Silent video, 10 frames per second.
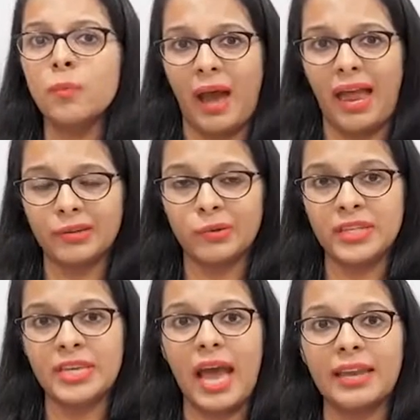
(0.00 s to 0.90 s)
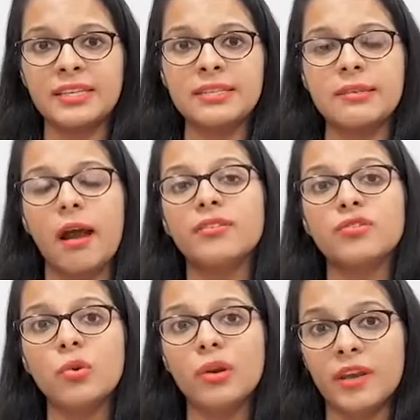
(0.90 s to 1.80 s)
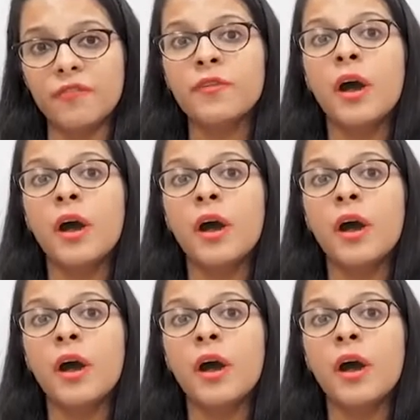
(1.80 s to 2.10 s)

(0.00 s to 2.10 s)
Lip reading: Malgudi and he starts to live